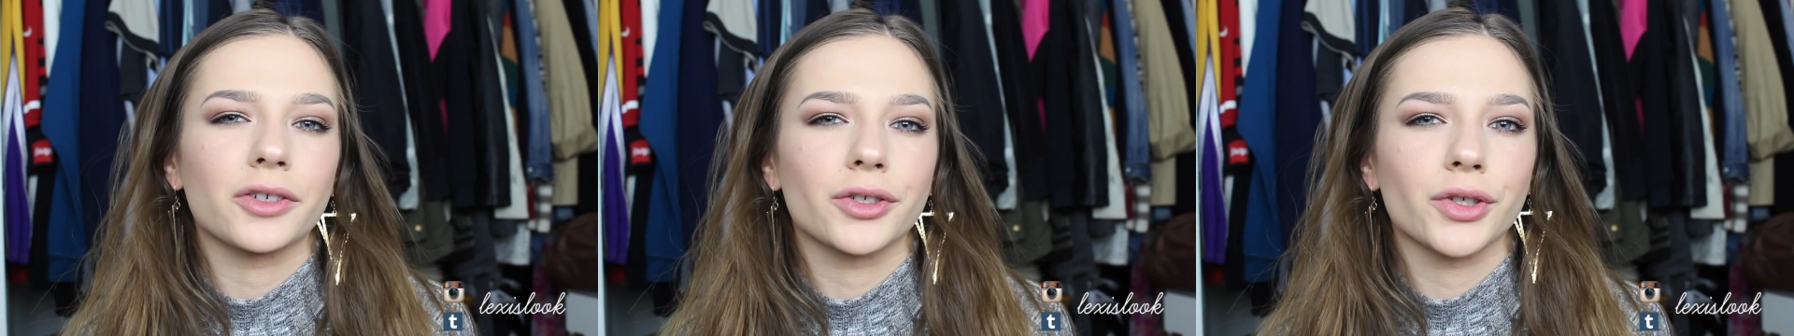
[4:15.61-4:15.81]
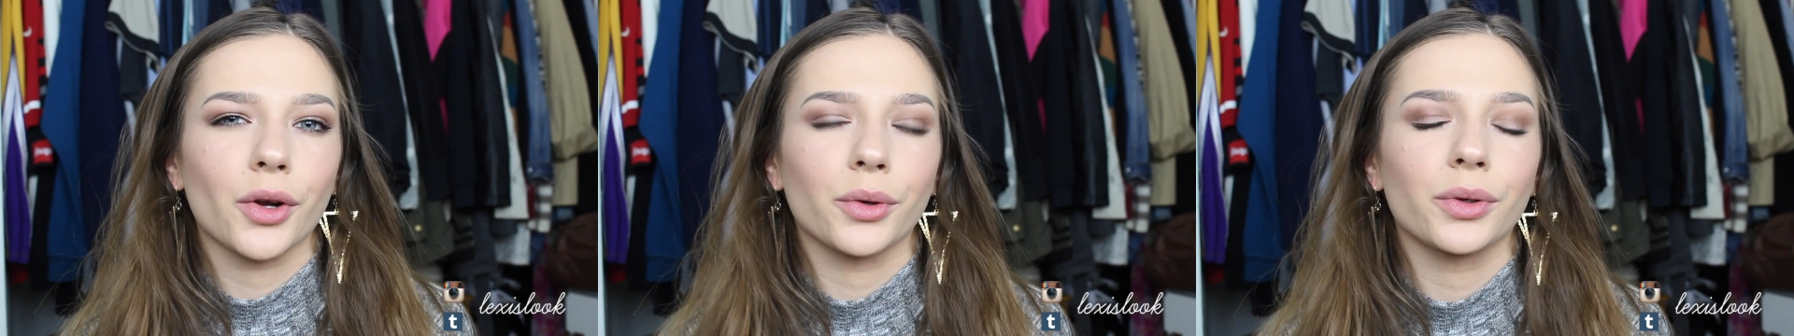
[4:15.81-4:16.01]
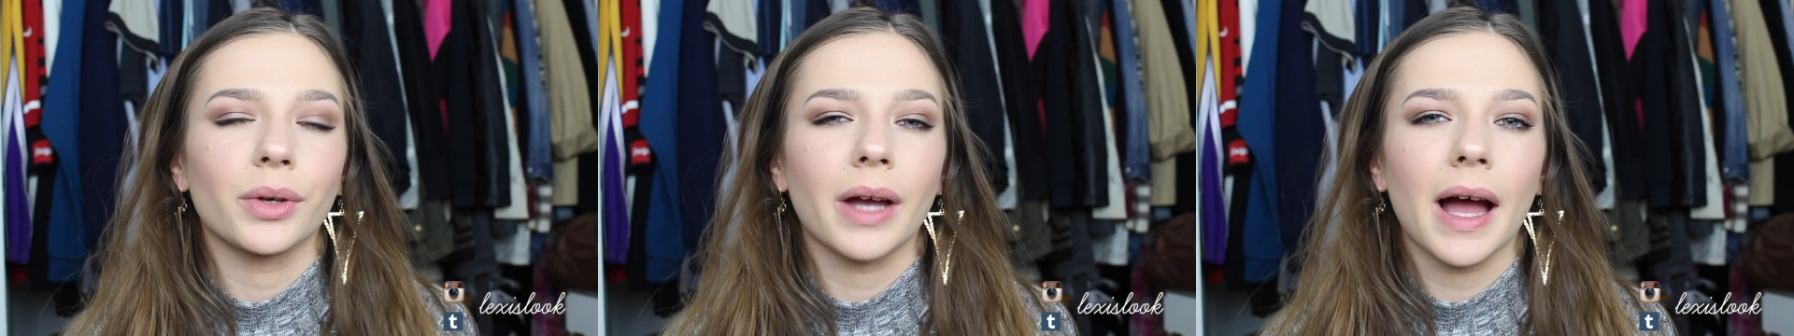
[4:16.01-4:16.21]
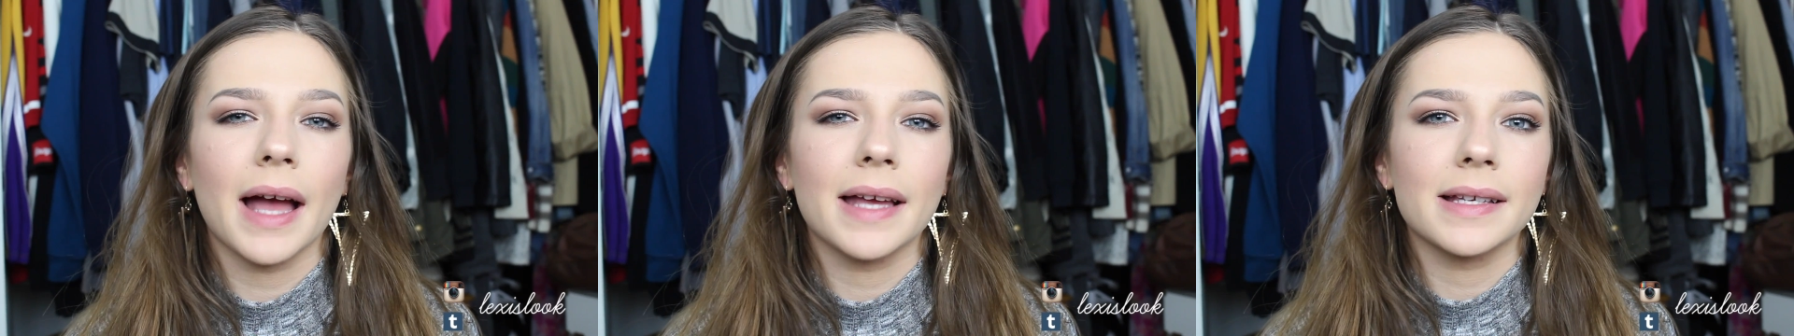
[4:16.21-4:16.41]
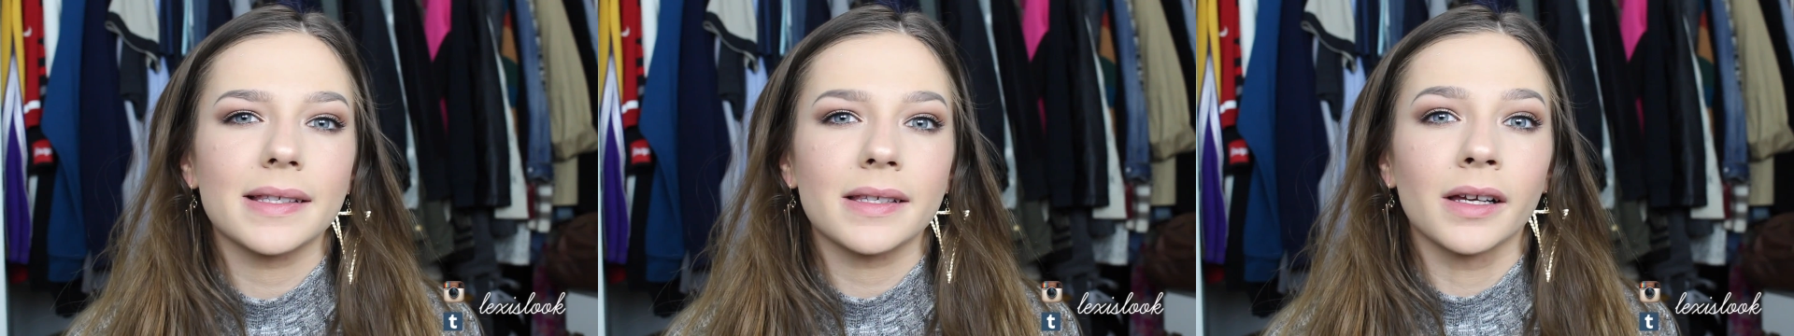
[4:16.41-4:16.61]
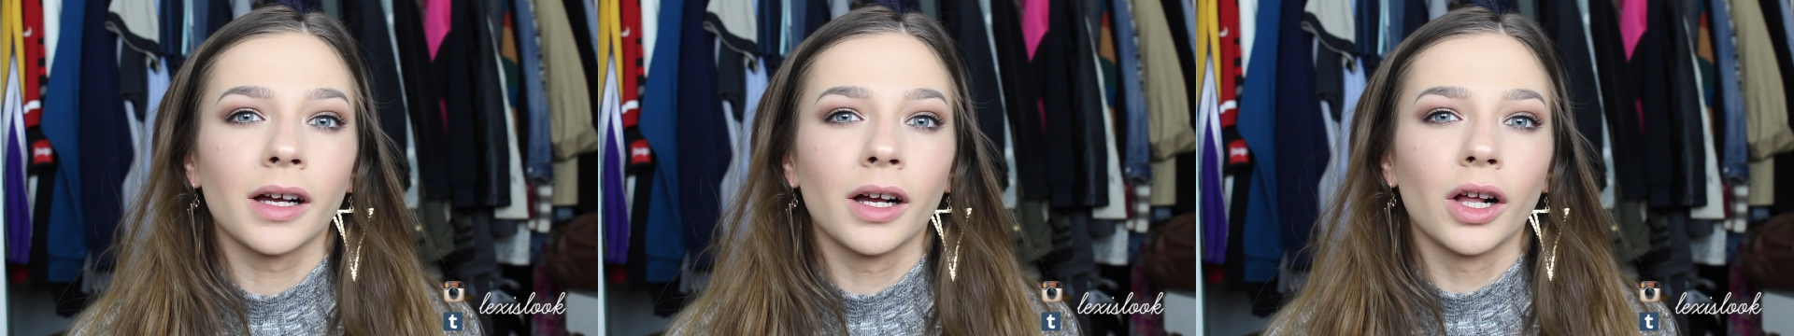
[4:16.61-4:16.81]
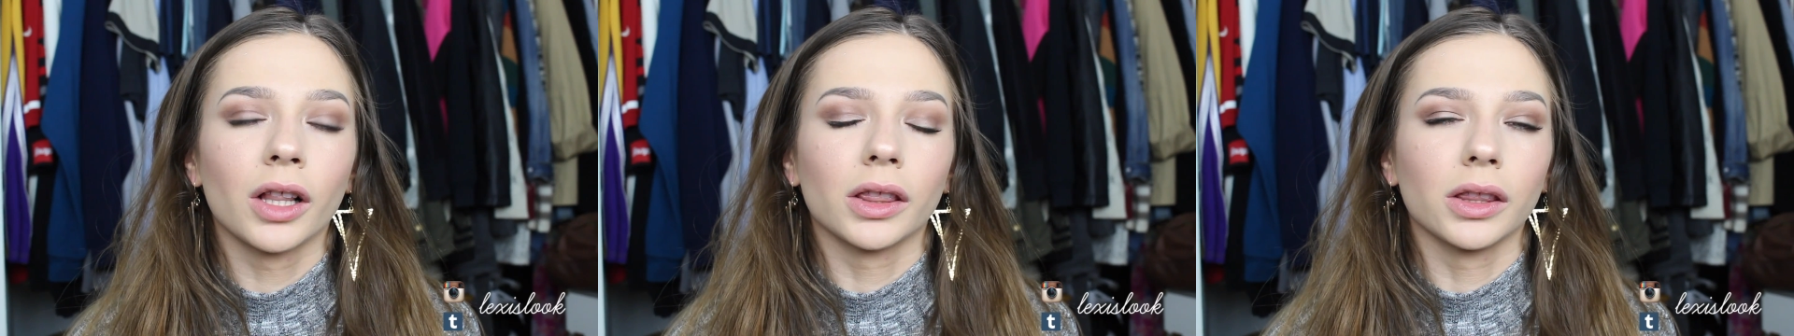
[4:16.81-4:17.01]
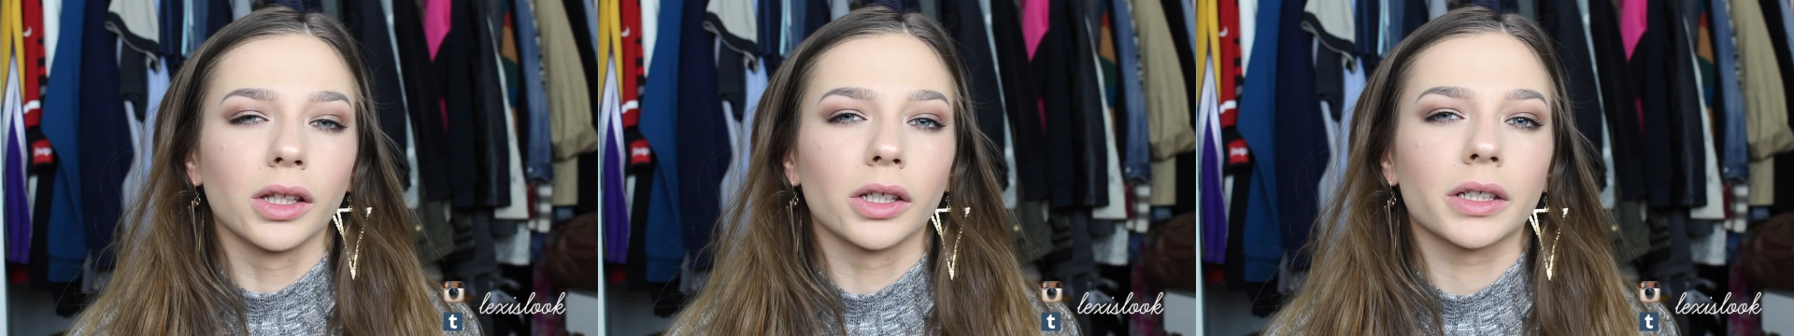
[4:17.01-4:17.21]
to show you guys
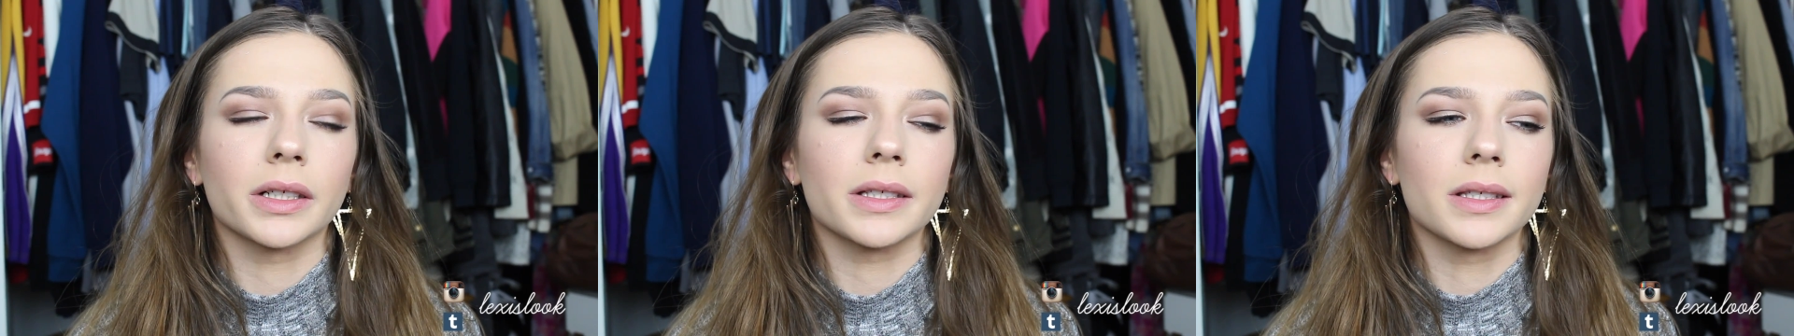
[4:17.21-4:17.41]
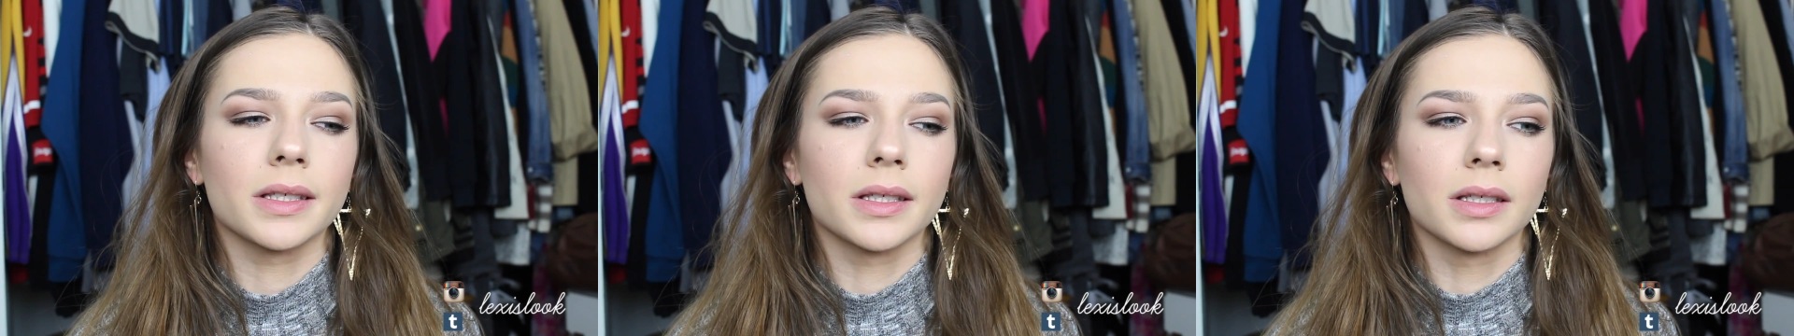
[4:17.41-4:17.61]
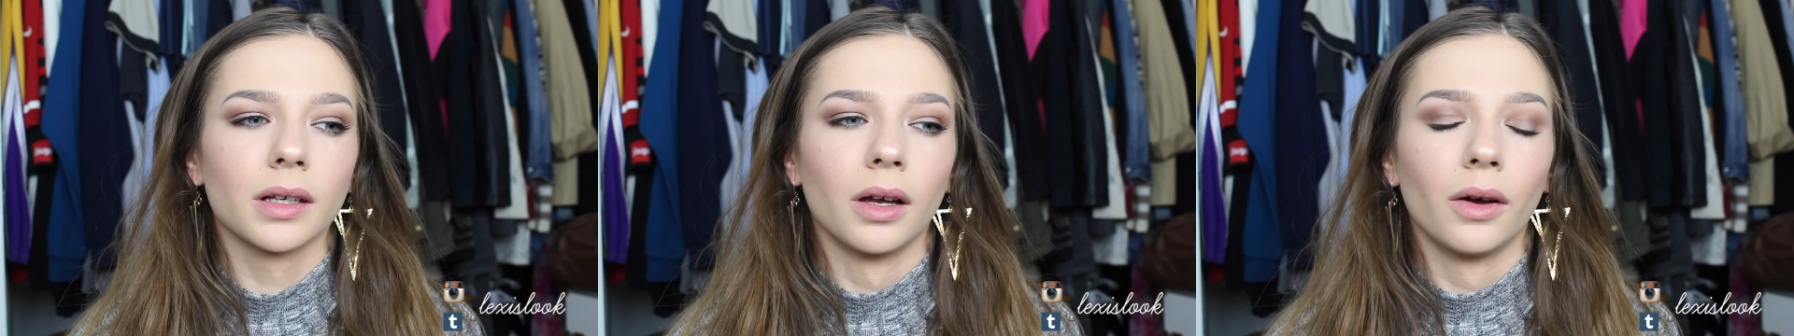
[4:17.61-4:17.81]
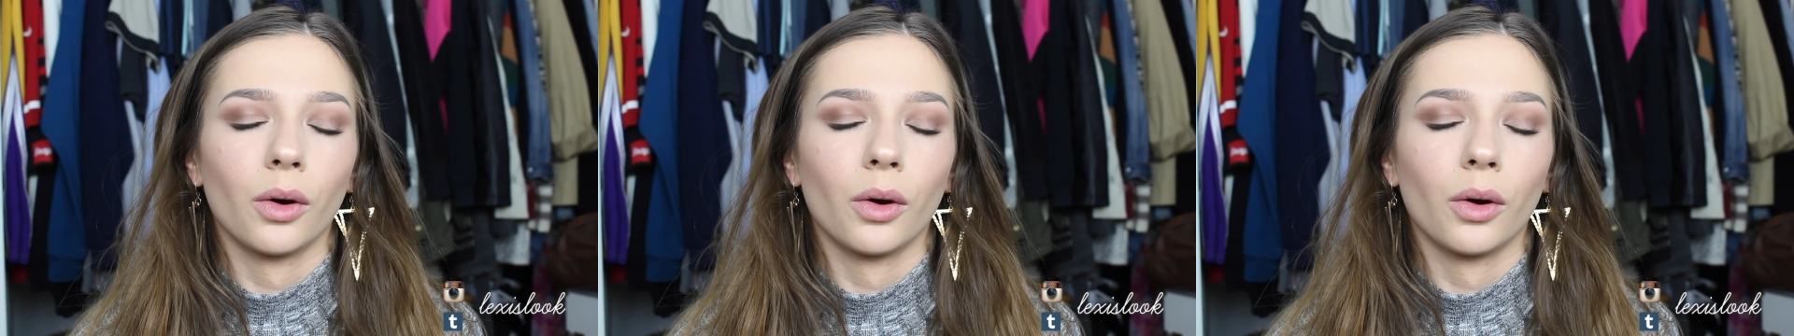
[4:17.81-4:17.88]
looks